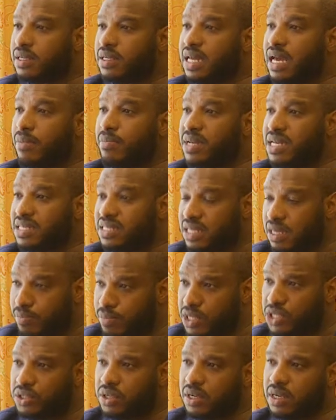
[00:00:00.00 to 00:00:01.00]
diabetes
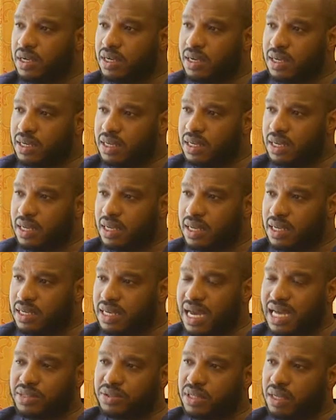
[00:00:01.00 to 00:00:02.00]
remission
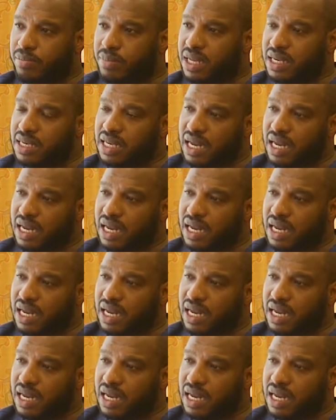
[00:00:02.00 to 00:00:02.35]
diets which are being